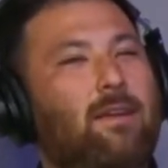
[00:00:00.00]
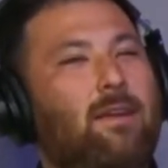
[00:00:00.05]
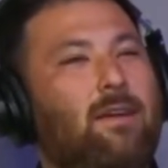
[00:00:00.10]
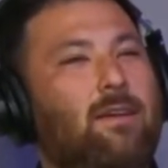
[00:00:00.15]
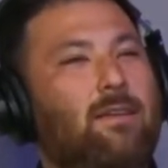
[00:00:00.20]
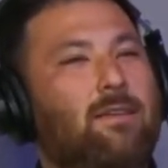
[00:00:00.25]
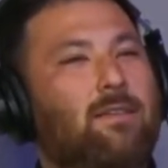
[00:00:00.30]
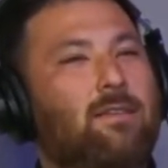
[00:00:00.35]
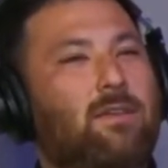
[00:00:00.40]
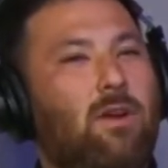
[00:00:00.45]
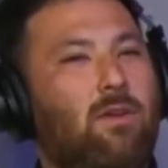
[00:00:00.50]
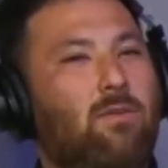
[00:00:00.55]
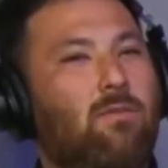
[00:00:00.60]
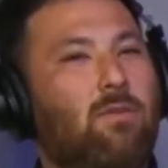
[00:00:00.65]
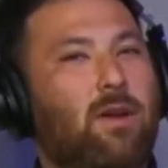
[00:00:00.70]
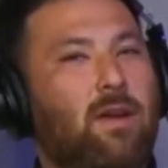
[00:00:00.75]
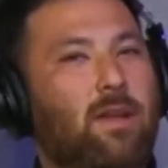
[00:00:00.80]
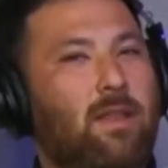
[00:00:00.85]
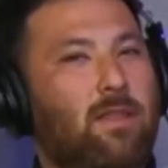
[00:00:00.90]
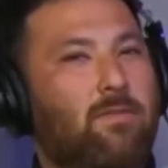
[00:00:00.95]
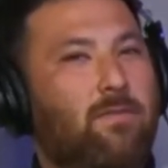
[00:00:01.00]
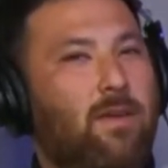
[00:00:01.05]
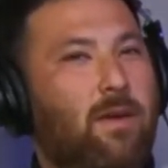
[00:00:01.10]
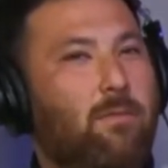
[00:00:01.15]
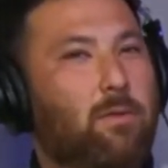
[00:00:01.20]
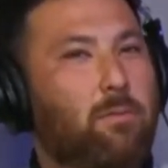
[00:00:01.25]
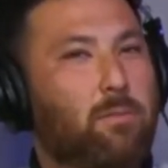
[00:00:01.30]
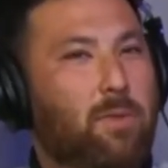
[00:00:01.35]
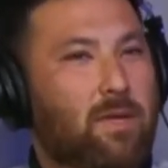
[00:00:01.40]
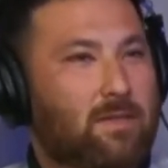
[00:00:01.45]
start working at the
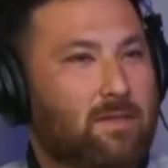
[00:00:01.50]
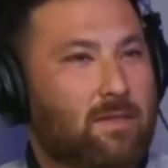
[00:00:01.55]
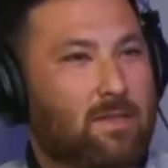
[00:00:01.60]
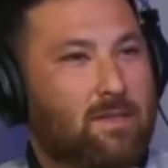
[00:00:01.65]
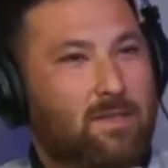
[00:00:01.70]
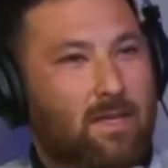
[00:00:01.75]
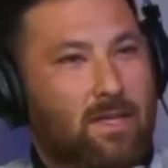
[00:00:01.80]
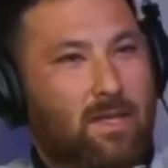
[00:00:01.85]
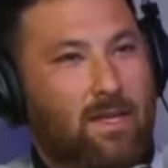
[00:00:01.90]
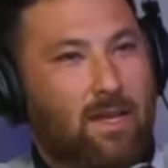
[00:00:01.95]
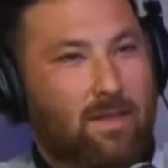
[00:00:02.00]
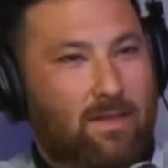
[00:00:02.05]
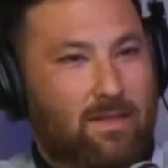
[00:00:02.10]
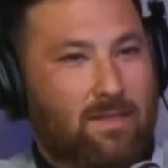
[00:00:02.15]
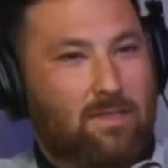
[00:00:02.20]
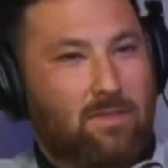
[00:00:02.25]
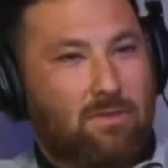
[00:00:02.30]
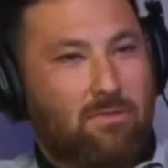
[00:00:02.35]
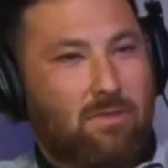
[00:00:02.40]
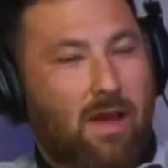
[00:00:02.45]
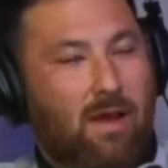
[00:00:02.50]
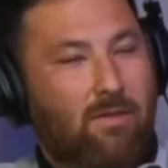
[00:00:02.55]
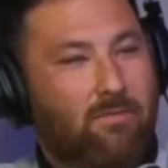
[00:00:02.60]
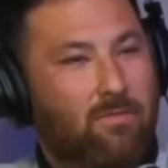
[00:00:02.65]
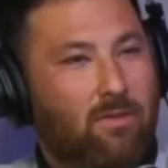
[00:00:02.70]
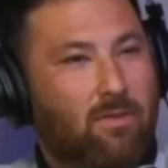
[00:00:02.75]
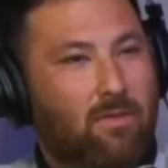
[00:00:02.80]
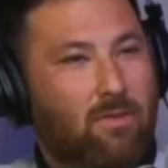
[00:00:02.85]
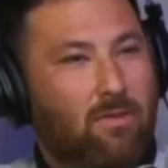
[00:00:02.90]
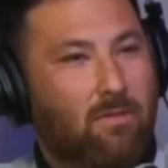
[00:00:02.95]
family business. I can at least do that for
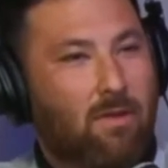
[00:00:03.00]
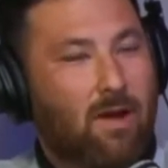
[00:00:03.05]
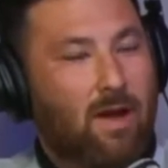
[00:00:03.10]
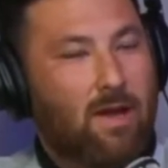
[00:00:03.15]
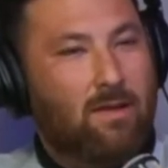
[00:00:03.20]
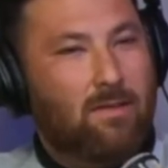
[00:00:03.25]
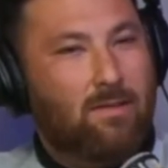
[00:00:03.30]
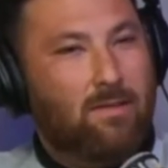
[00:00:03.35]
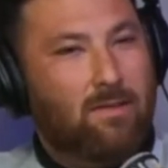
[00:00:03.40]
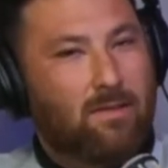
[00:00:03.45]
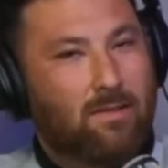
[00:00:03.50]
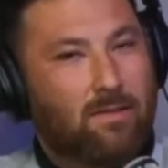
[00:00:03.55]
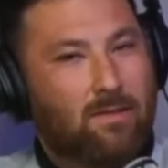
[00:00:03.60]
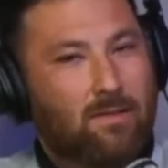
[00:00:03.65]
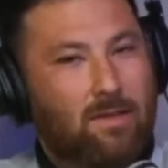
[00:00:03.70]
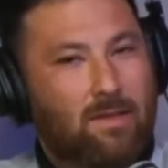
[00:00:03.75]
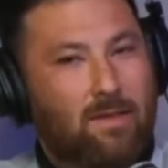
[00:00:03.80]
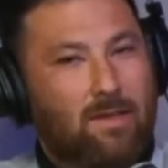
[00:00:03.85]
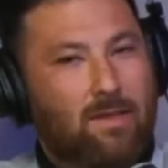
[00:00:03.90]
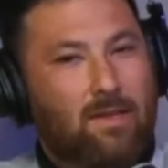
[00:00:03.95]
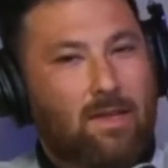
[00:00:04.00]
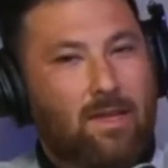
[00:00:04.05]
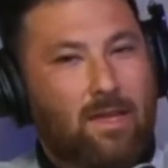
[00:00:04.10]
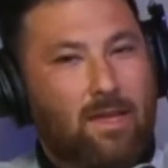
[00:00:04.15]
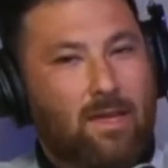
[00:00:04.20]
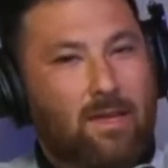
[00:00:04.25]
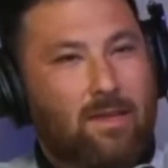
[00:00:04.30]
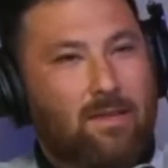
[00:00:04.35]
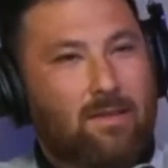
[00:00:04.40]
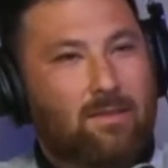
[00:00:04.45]
a little while
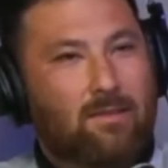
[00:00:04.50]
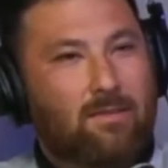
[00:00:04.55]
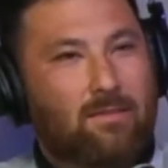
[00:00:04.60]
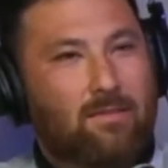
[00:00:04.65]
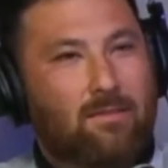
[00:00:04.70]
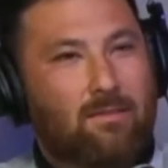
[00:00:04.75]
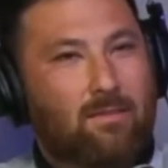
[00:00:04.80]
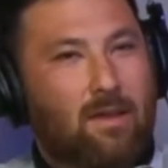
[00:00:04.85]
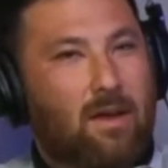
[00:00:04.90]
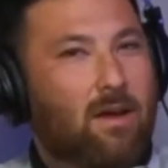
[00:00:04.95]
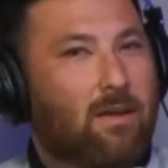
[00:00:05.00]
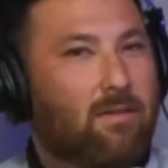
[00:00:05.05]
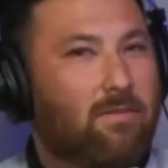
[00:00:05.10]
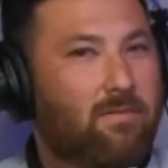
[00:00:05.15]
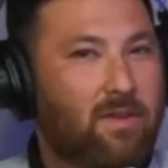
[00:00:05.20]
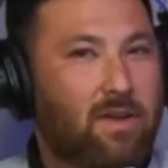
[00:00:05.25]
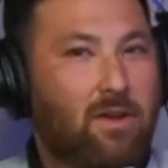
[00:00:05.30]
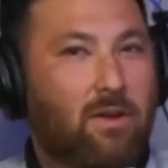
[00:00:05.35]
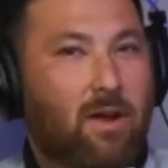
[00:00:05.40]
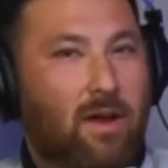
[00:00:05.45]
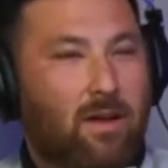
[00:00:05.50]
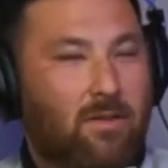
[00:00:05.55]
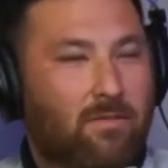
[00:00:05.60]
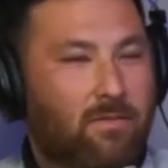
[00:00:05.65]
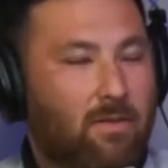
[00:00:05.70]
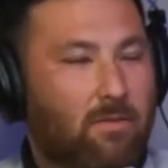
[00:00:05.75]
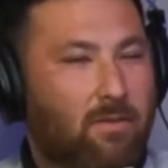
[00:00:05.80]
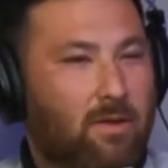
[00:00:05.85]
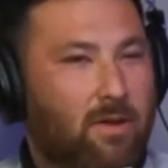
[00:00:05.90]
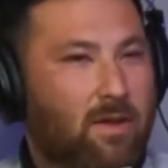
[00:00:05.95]
and figure out if
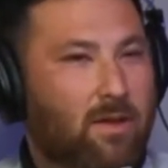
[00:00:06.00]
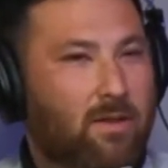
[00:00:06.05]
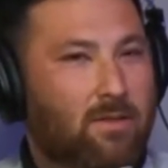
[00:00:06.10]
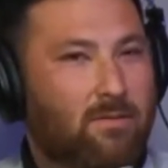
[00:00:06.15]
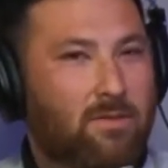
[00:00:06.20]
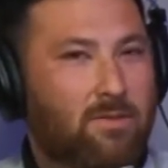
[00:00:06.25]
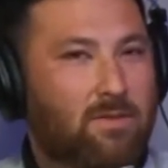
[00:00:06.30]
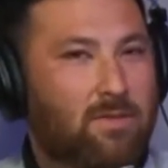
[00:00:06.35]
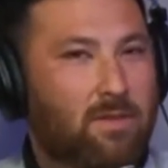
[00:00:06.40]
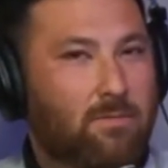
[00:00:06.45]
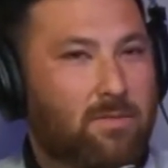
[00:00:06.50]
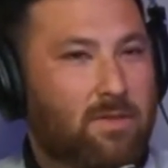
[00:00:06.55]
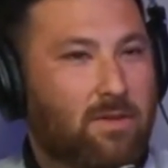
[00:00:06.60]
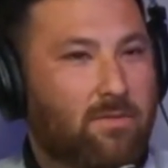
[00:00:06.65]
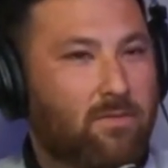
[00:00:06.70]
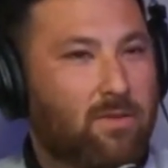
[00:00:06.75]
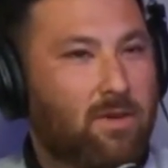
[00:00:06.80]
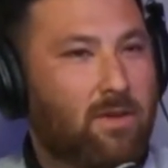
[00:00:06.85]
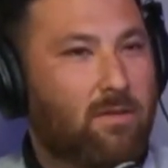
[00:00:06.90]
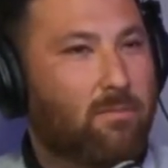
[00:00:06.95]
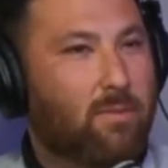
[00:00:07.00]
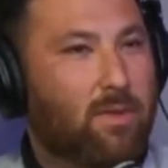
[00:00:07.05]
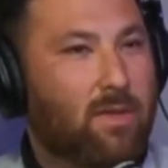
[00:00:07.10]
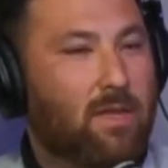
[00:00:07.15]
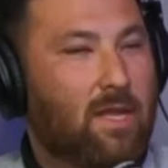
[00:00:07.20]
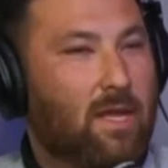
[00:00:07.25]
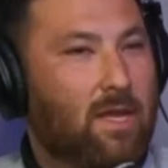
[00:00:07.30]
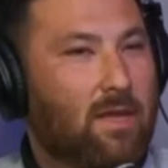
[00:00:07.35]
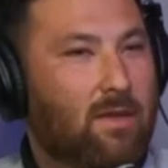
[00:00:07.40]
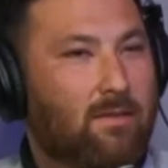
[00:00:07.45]
I want to do something different. But
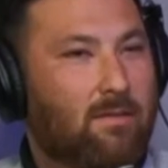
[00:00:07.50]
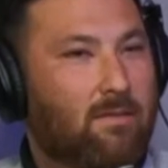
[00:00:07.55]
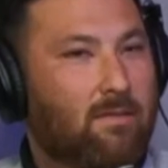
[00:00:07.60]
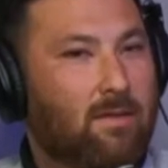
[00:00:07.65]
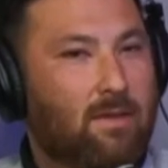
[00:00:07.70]
then